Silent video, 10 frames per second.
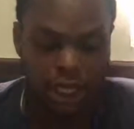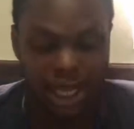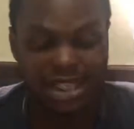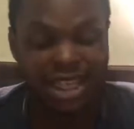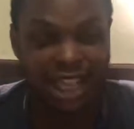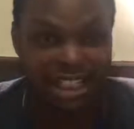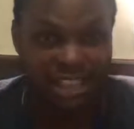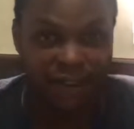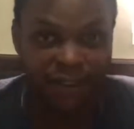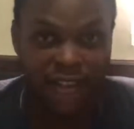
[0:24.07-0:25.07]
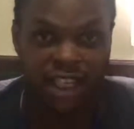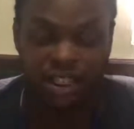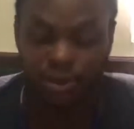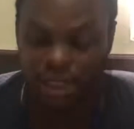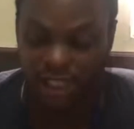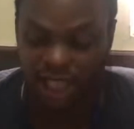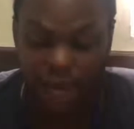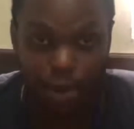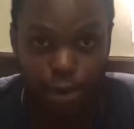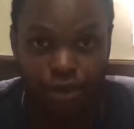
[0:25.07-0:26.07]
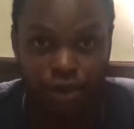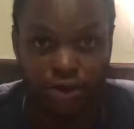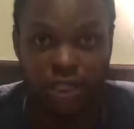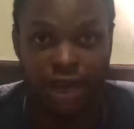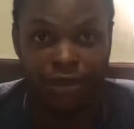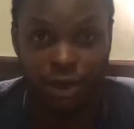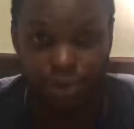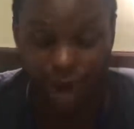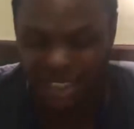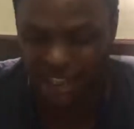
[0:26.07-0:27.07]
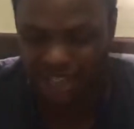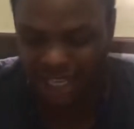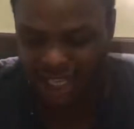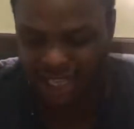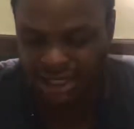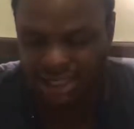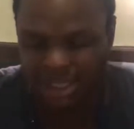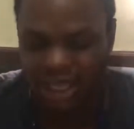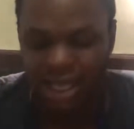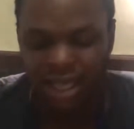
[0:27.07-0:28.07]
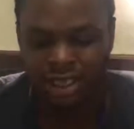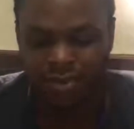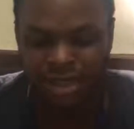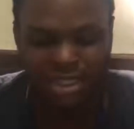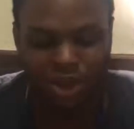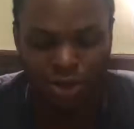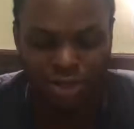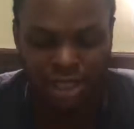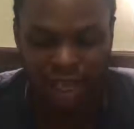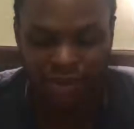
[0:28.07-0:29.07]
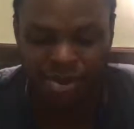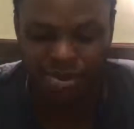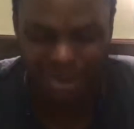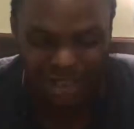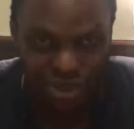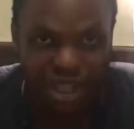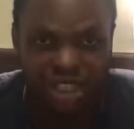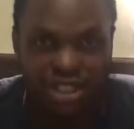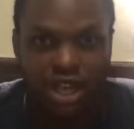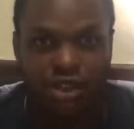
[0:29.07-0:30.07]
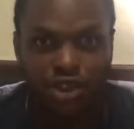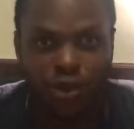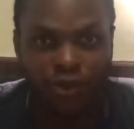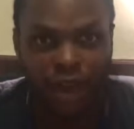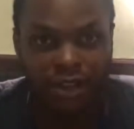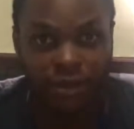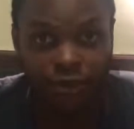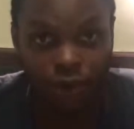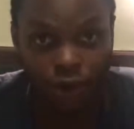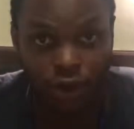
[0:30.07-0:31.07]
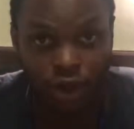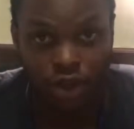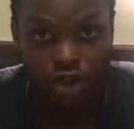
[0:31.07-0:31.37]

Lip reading: Yes, the last year flagship, but it's still capable for today, and for the price that you can get this, it beats almost every mid-range you can find for